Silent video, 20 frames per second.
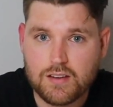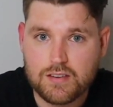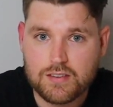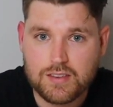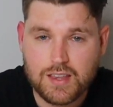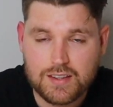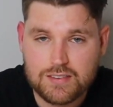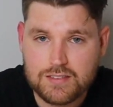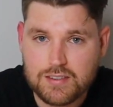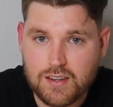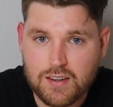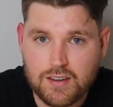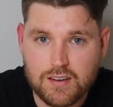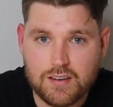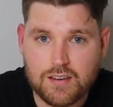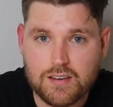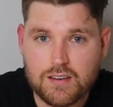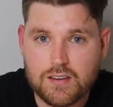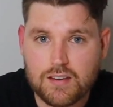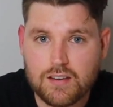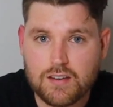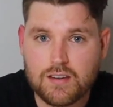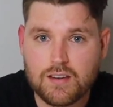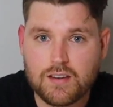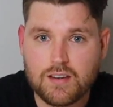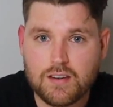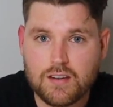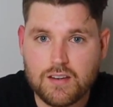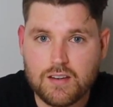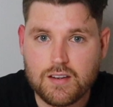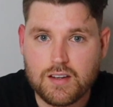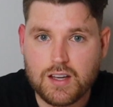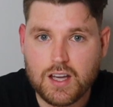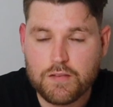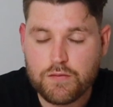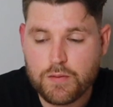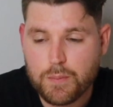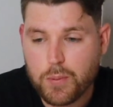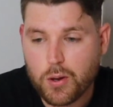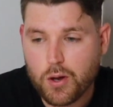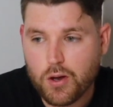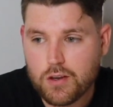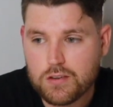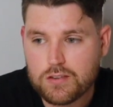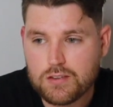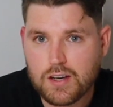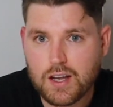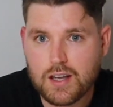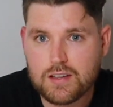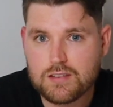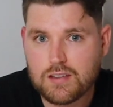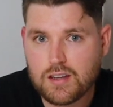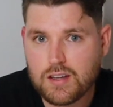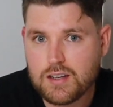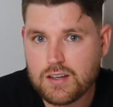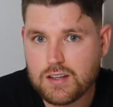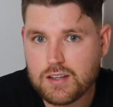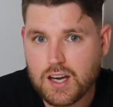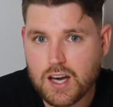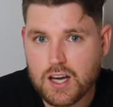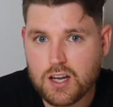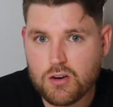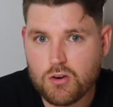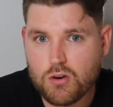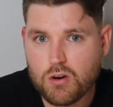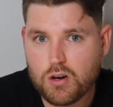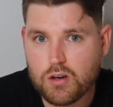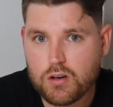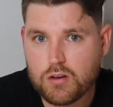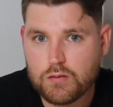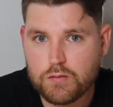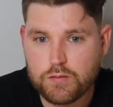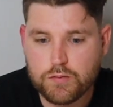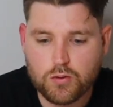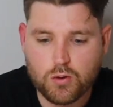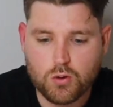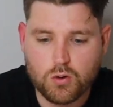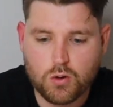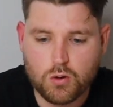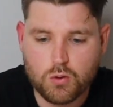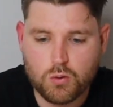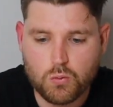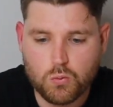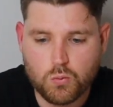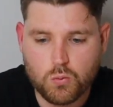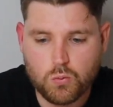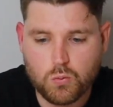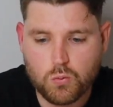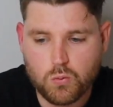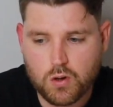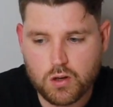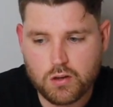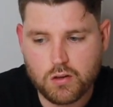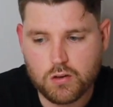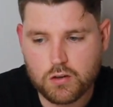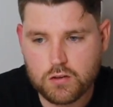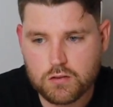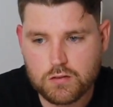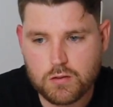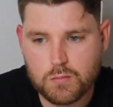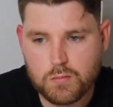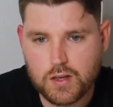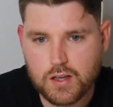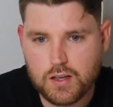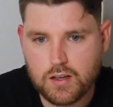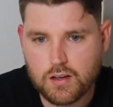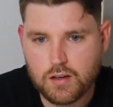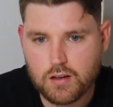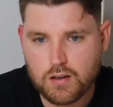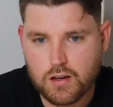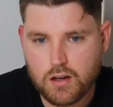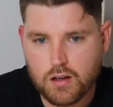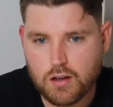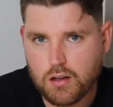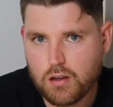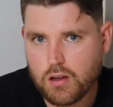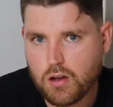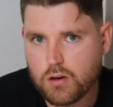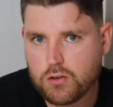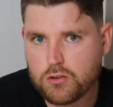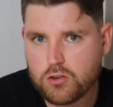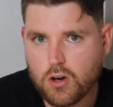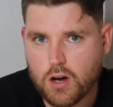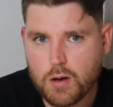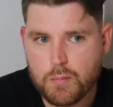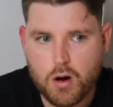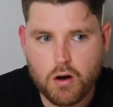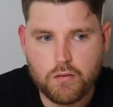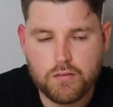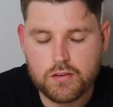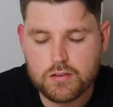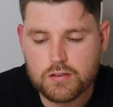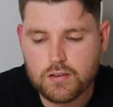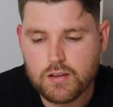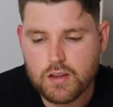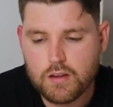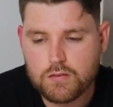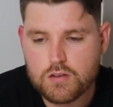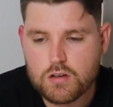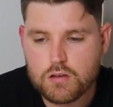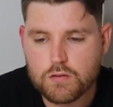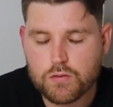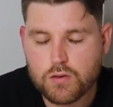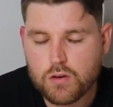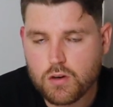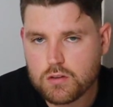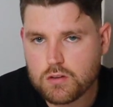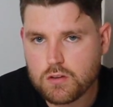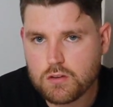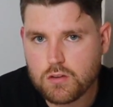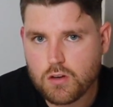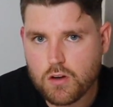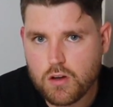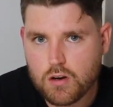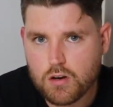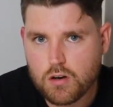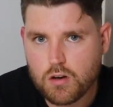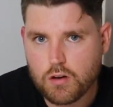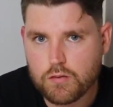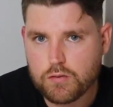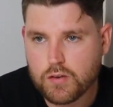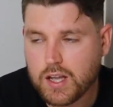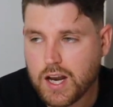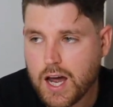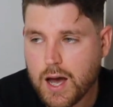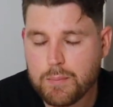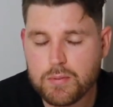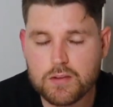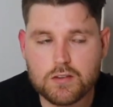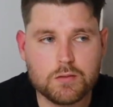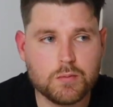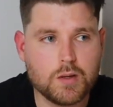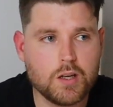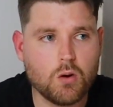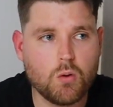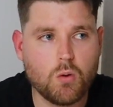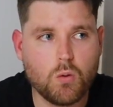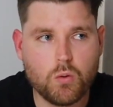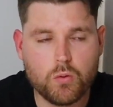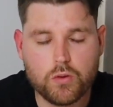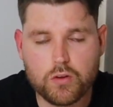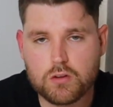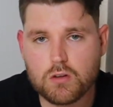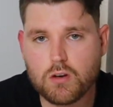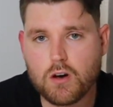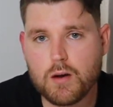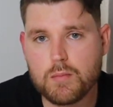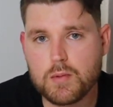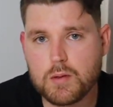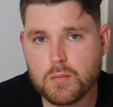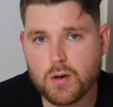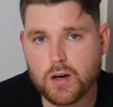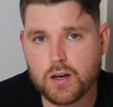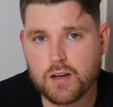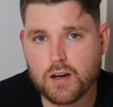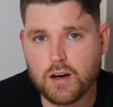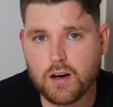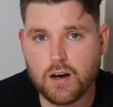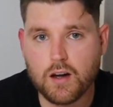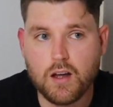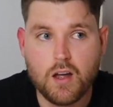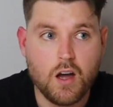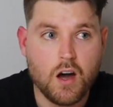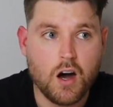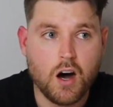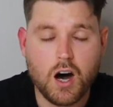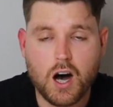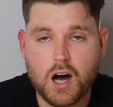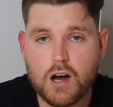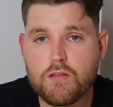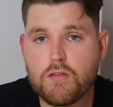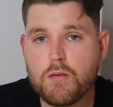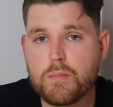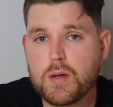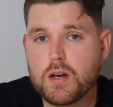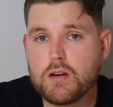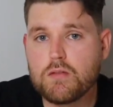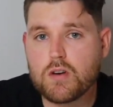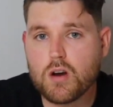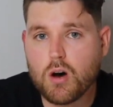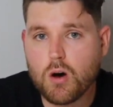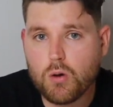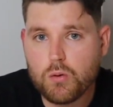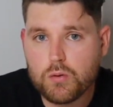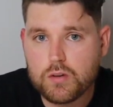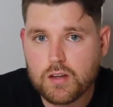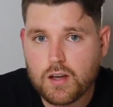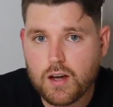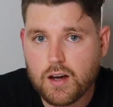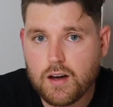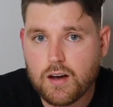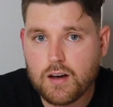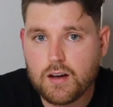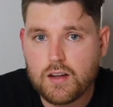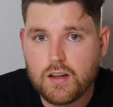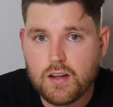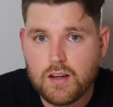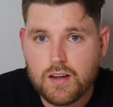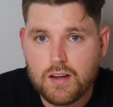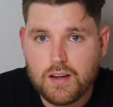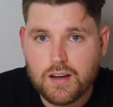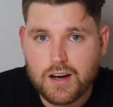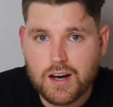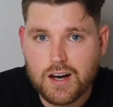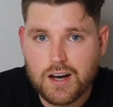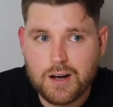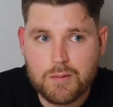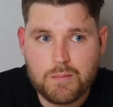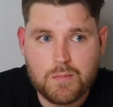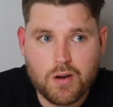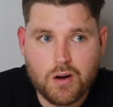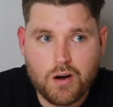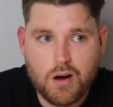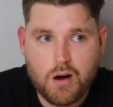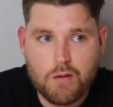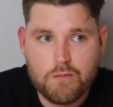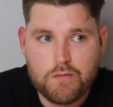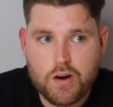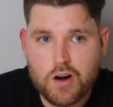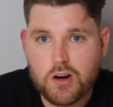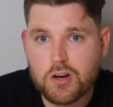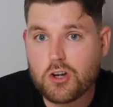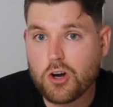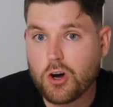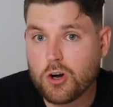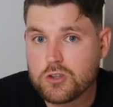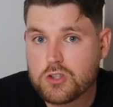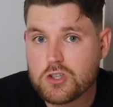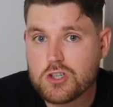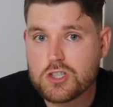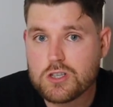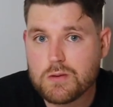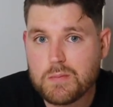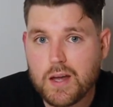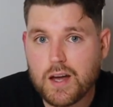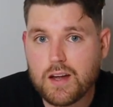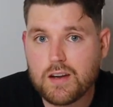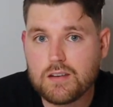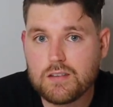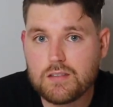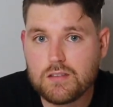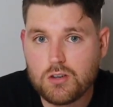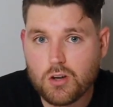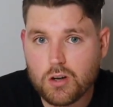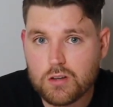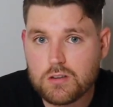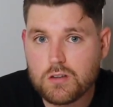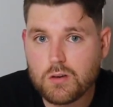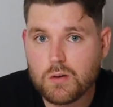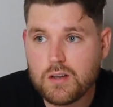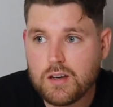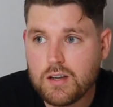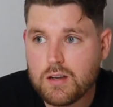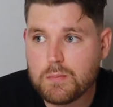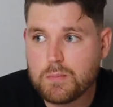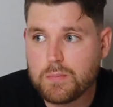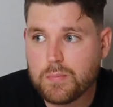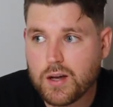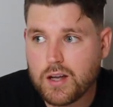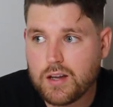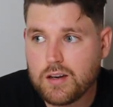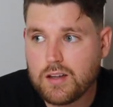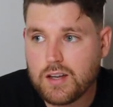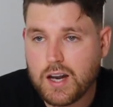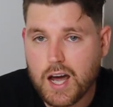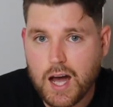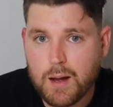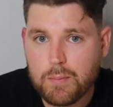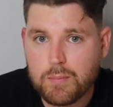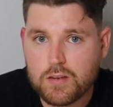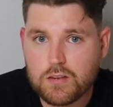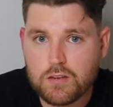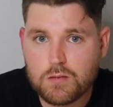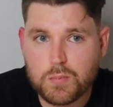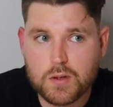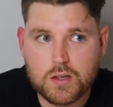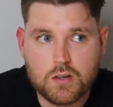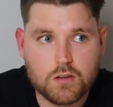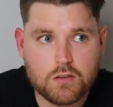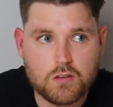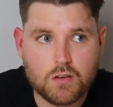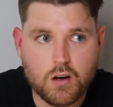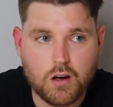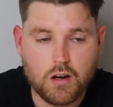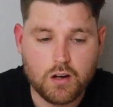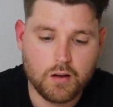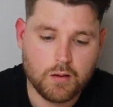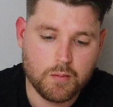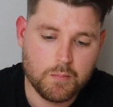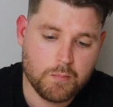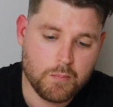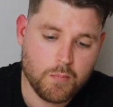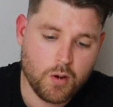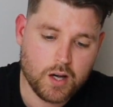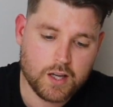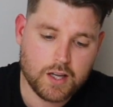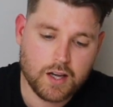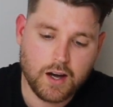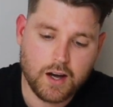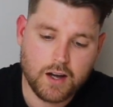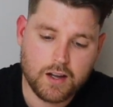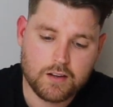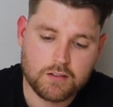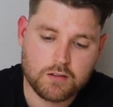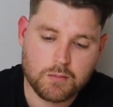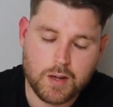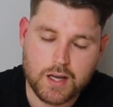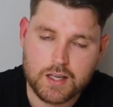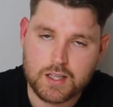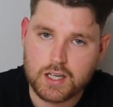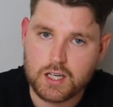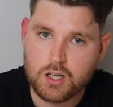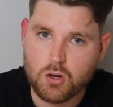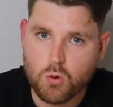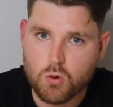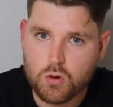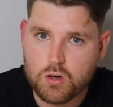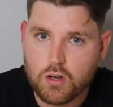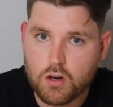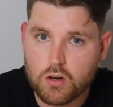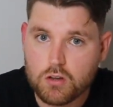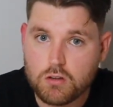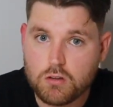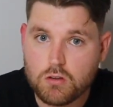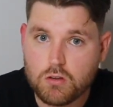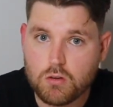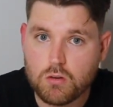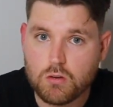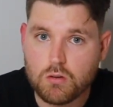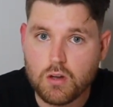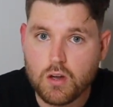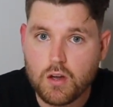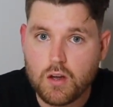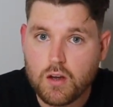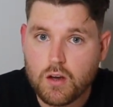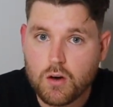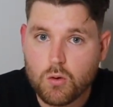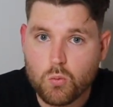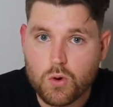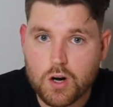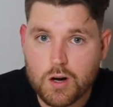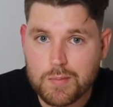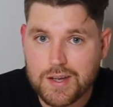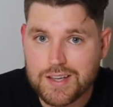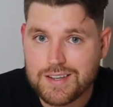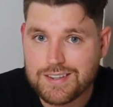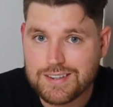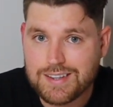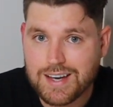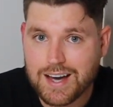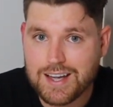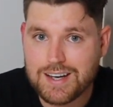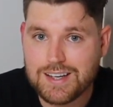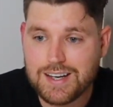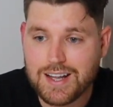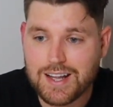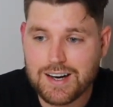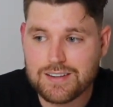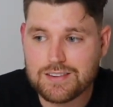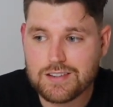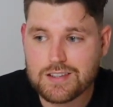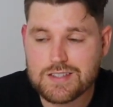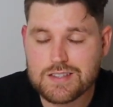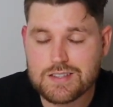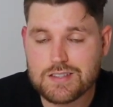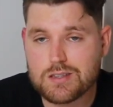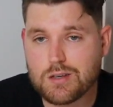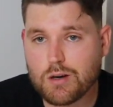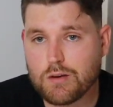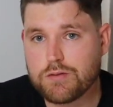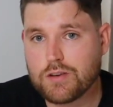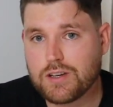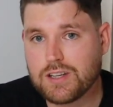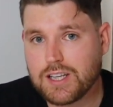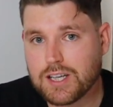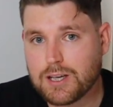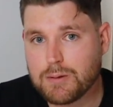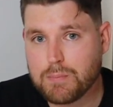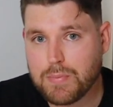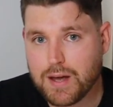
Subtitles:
That's it. If a person has an indicator on for what looks to be a long time, obviously they've just forgot to turn it off. It happens to me all the time in my car. I have a bit of an older car. I'm very conscious about not doing it, but it happens because my car doesn't make any audio cue when I'm indicating, and it doesn't self-click